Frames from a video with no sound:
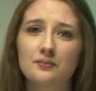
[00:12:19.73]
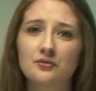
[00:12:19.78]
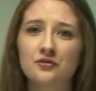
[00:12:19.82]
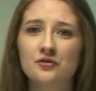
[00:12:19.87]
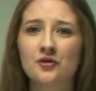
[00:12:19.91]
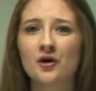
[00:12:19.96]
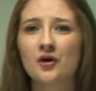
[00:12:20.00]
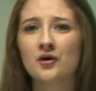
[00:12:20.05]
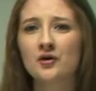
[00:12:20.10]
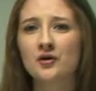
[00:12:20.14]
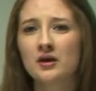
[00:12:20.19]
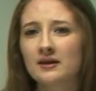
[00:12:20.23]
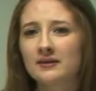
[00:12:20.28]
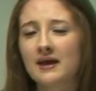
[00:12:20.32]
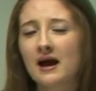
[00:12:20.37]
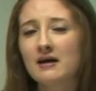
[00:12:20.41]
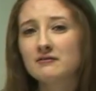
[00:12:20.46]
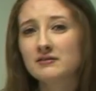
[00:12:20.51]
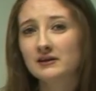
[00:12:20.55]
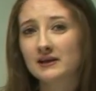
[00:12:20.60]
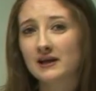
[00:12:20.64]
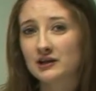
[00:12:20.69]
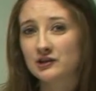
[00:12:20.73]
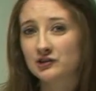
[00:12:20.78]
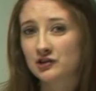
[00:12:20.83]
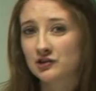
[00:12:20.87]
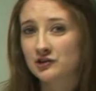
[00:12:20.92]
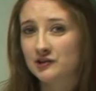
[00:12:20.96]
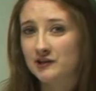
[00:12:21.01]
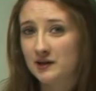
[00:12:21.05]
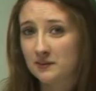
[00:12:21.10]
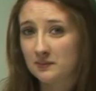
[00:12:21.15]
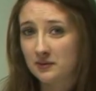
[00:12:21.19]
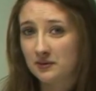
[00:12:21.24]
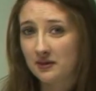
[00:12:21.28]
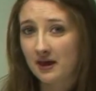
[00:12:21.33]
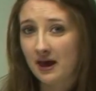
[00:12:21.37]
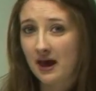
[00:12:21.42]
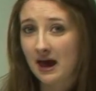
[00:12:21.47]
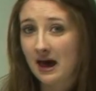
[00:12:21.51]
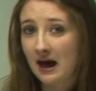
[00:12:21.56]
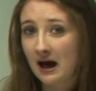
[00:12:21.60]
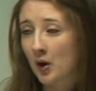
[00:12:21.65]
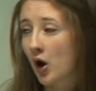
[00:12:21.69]
So that relationship
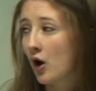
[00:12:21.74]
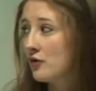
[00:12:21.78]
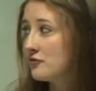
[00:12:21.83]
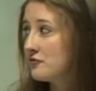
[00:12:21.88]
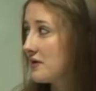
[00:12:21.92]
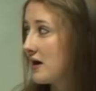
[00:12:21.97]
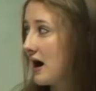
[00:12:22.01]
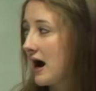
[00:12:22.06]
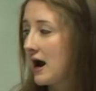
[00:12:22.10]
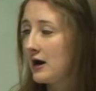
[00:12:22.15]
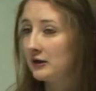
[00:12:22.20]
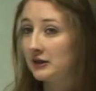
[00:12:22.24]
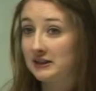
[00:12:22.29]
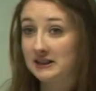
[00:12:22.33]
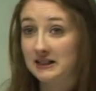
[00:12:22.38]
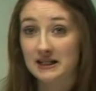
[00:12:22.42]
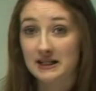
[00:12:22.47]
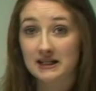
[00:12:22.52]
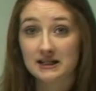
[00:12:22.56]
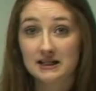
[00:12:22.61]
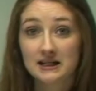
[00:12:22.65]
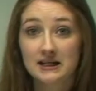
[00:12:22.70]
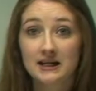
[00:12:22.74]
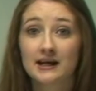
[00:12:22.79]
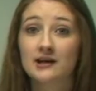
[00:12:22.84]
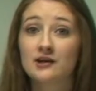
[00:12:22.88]
there of irony